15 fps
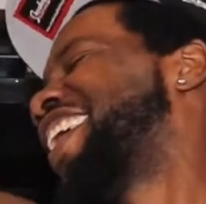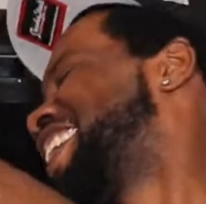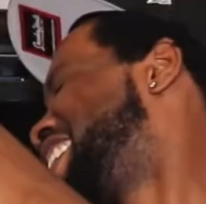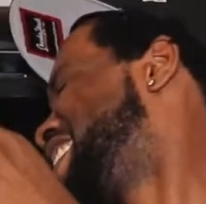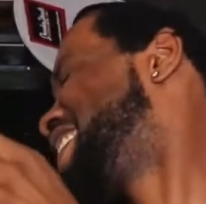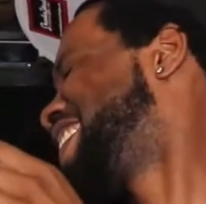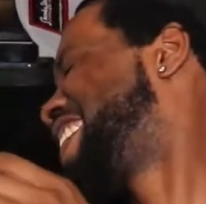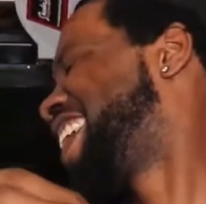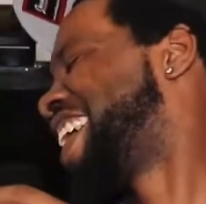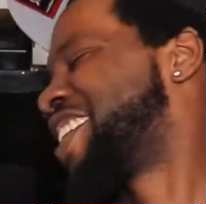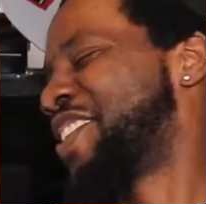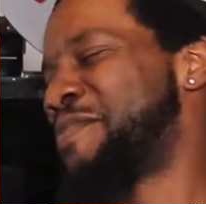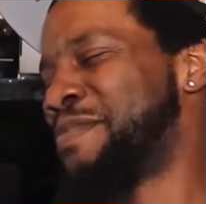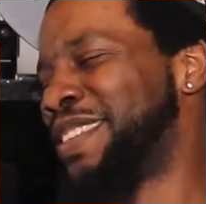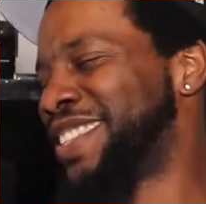I can't look at
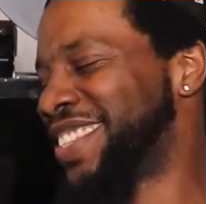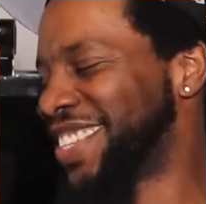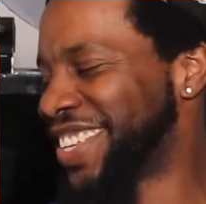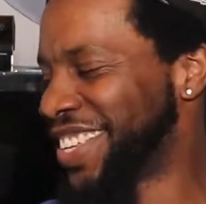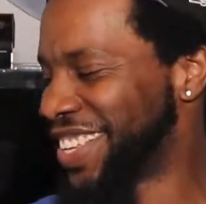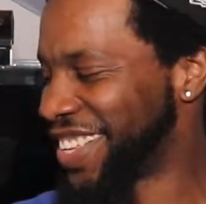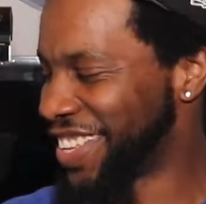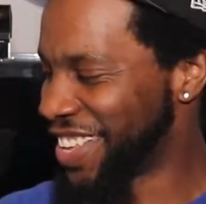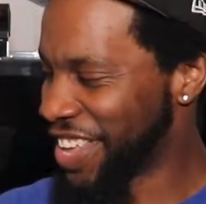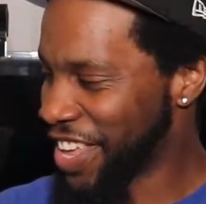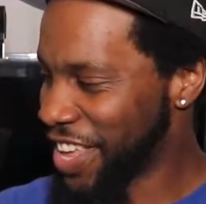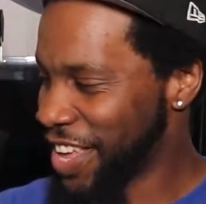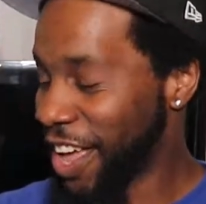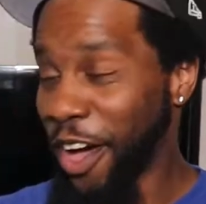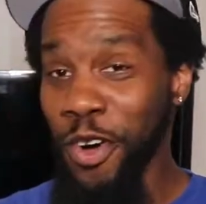it. Let me see.
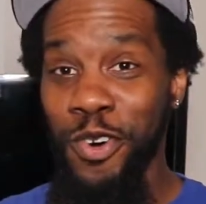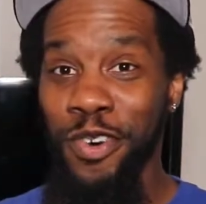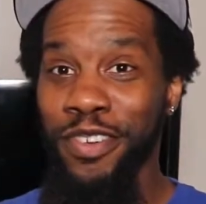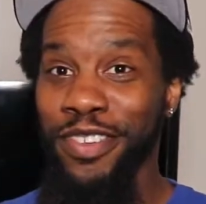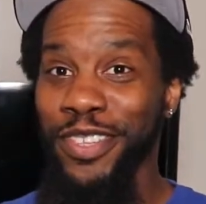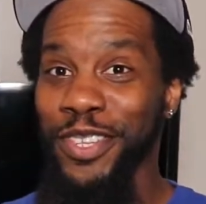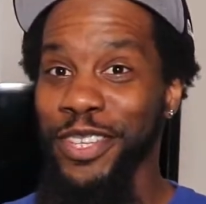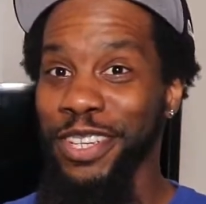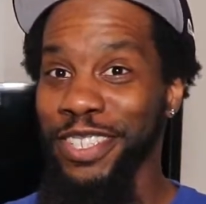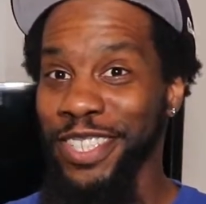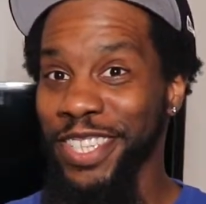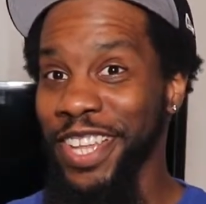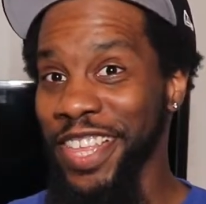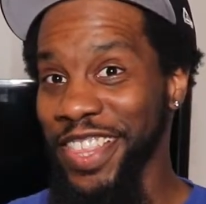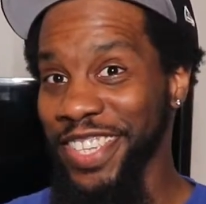Oh,
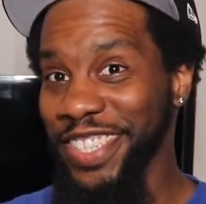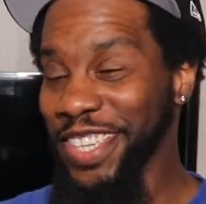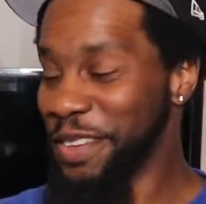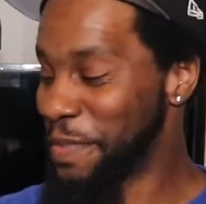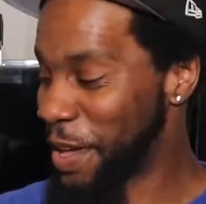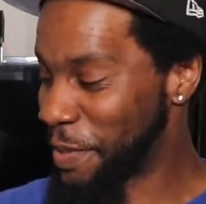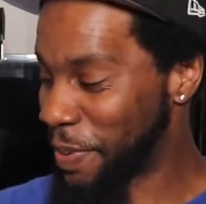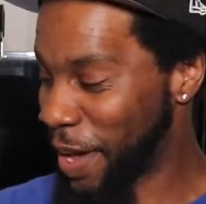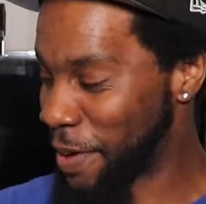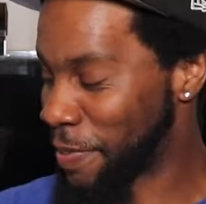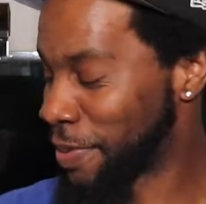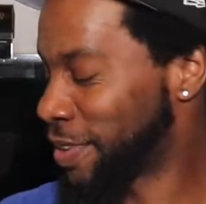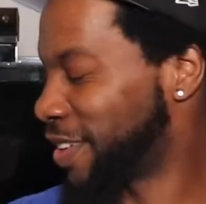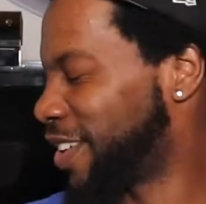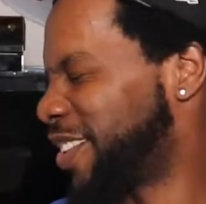it's another cement
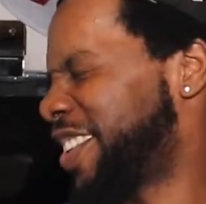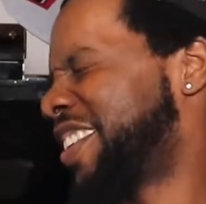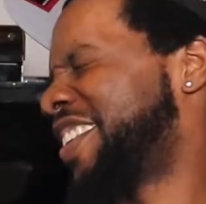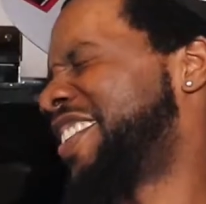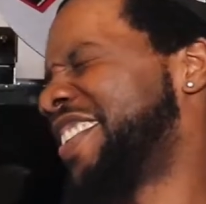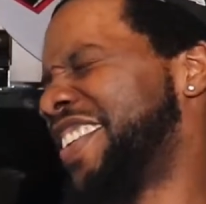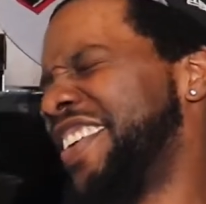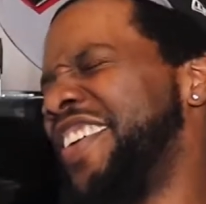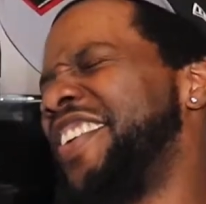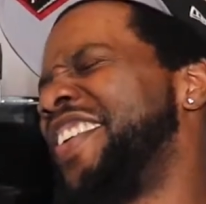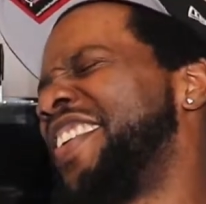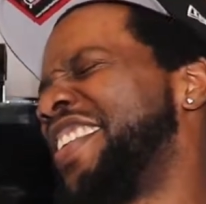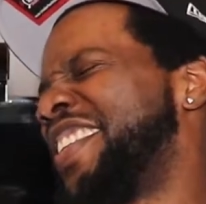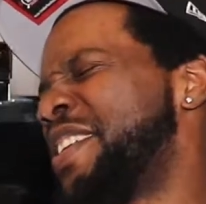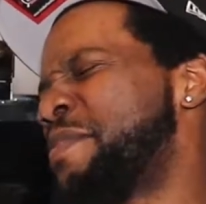paper. Hold on.
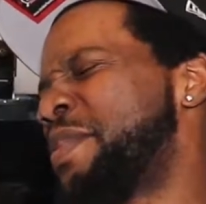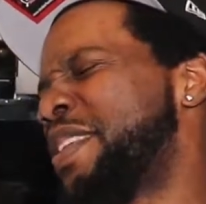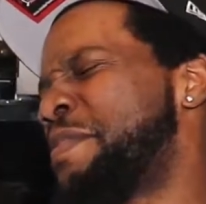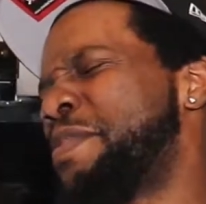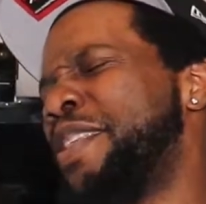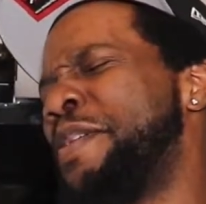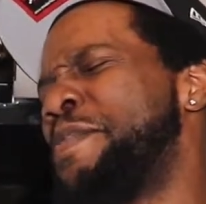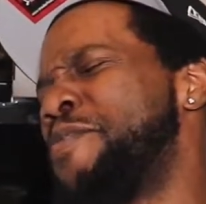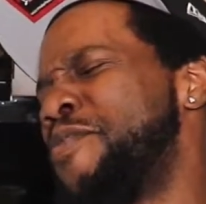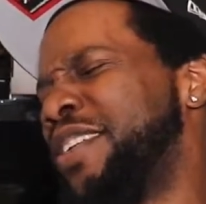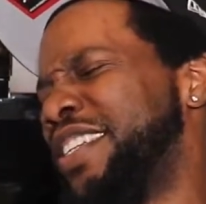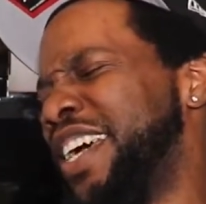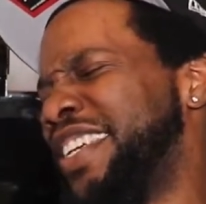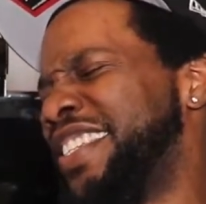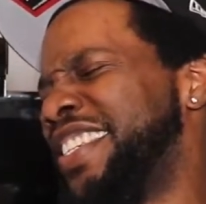Hold on. Tell, tell, me, tell me
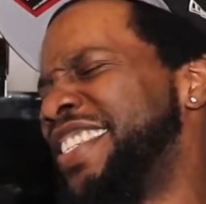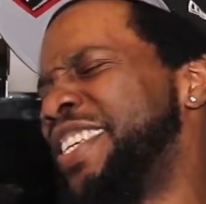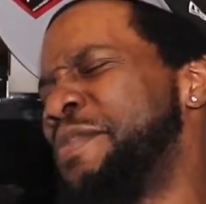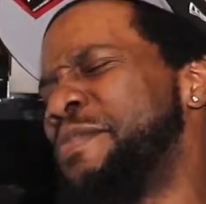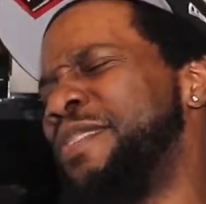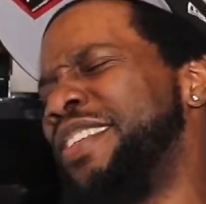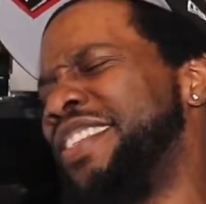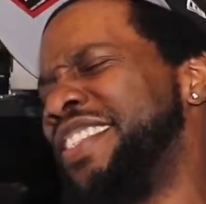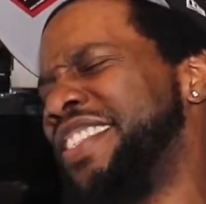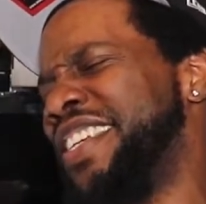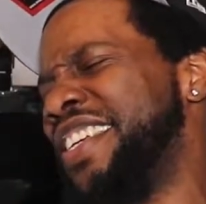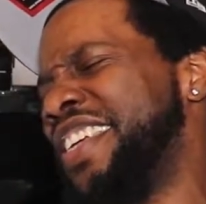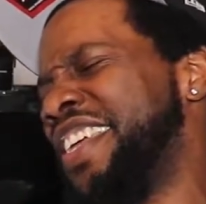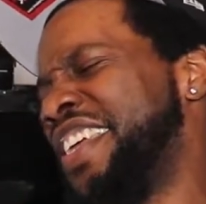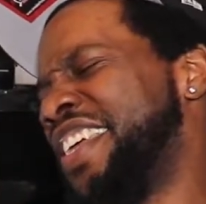what y'all see. Tell me what you see.